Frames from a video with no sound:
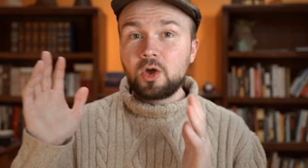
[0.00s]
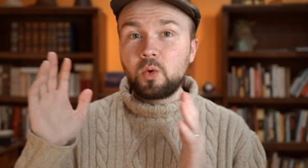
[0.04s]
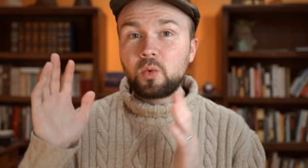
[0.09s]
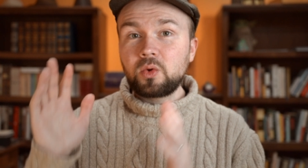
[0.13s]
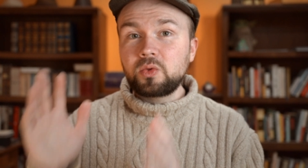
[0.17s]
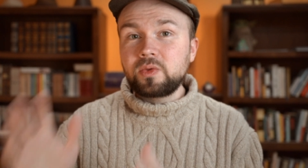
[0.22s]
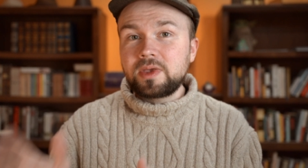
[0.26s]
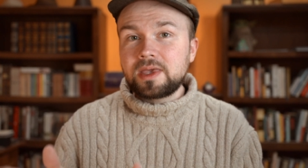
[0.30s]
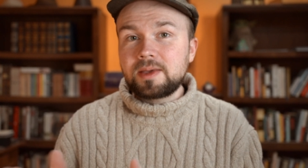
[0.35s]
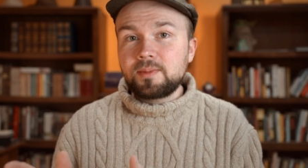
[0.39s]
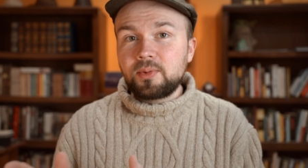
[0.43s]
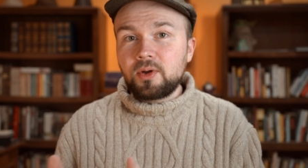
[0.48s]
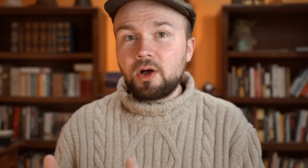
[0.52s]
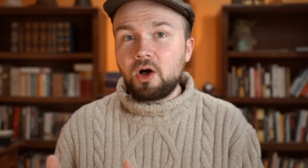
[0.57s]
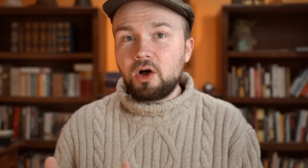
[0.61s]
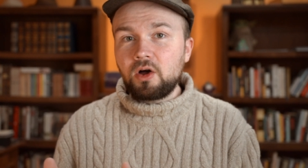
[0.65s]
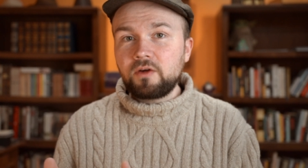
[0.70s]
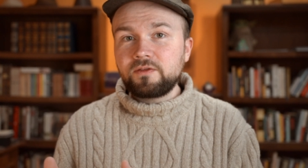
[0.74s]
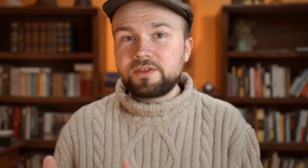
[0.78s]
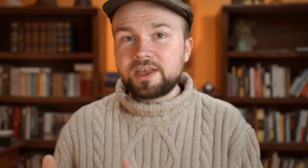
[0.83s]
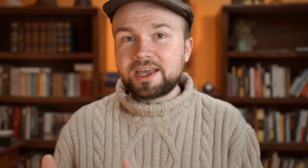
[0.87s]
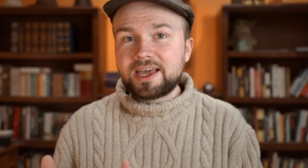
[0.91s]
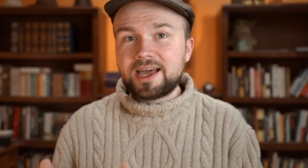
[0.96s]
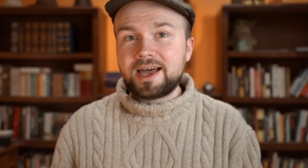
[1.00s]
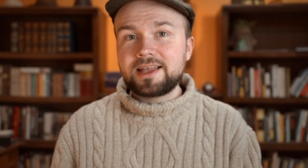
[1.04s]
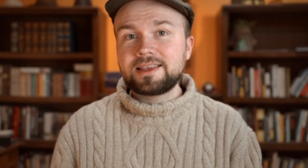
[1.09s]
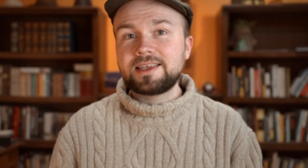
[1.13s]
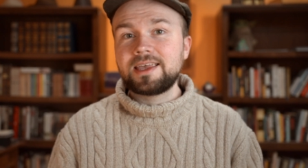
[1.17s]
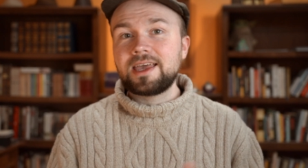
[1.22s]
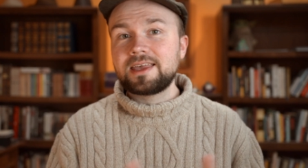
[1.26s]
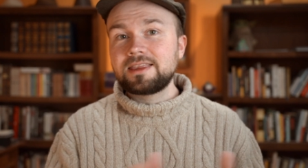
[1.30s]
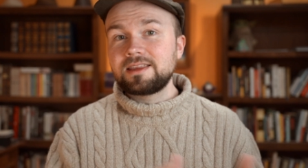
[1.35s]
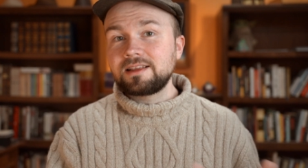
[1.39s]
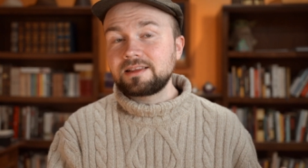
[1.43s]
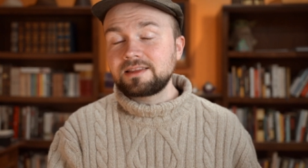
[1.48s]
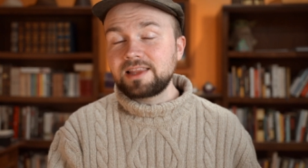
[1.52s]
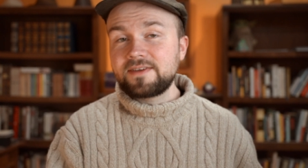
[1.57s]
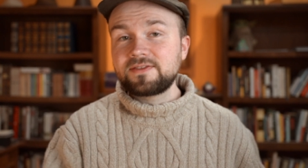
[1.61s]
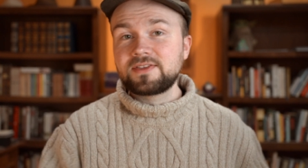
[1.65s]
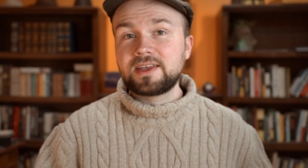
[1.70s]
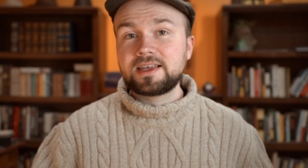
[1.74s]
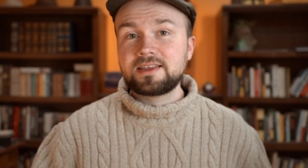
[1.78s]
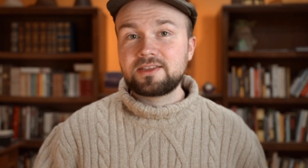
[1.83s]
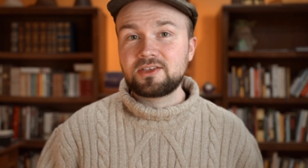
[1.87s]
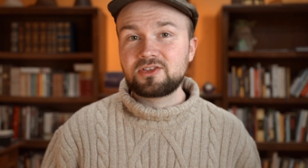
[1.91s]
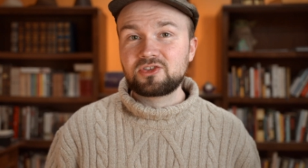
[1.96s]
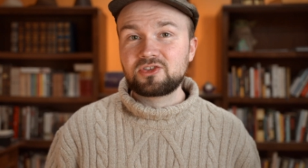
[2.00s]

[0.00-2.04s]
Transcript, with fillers: when we can put all that content on the left side of the